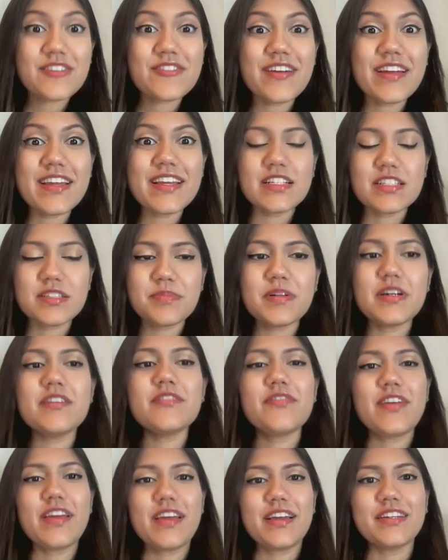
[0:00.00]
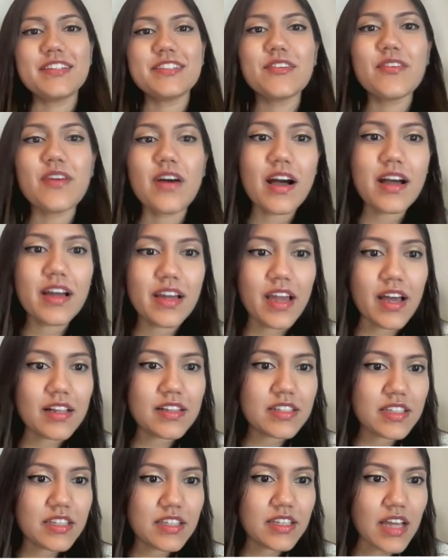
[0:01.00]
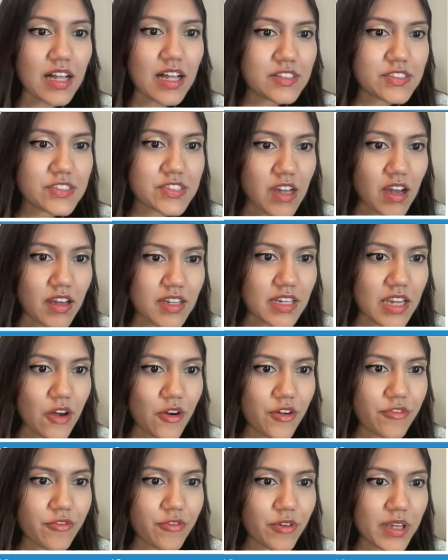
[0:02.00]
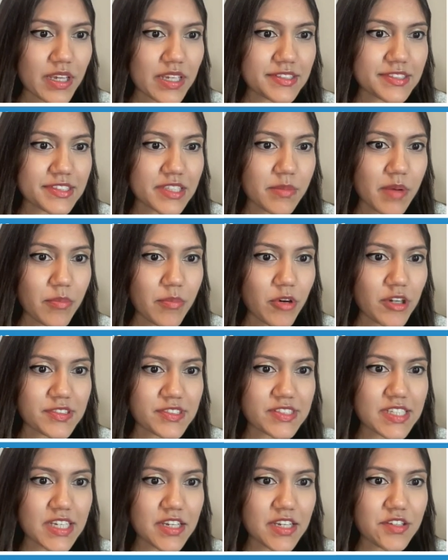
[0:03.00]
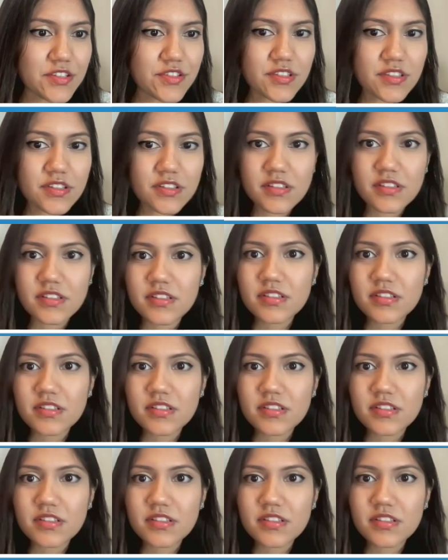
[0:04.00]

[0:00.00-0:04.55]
Great, perfect. So I'll start now if we can see my presentation.